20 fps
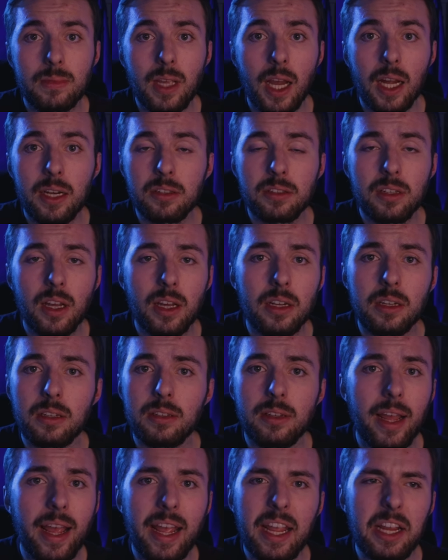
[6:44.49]
God is not
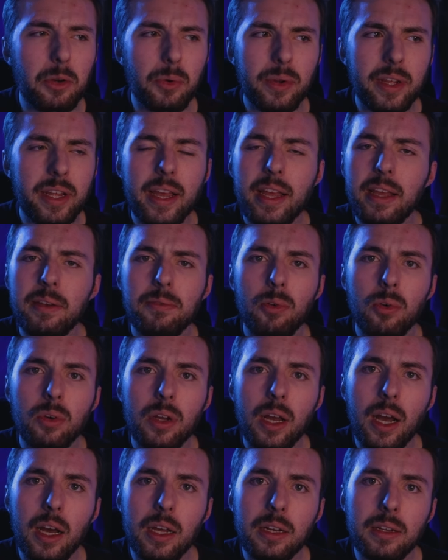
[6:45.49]
an angry, hateful
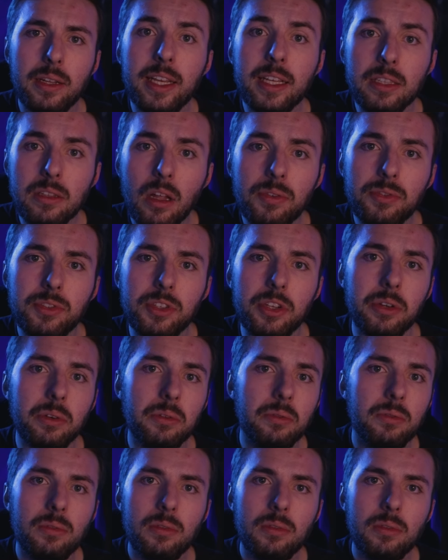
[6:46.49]
God. He loves you.